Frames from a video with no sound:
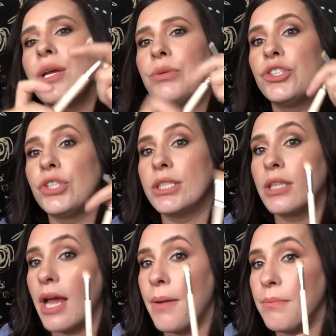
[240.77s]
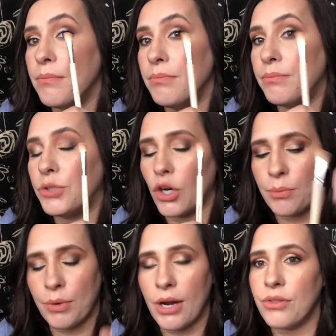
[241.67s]
It was just that
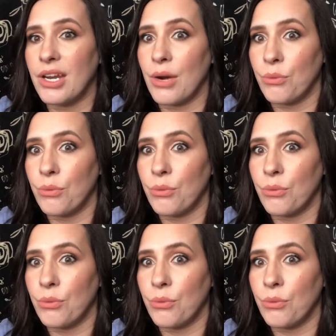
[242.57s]
dark brown that I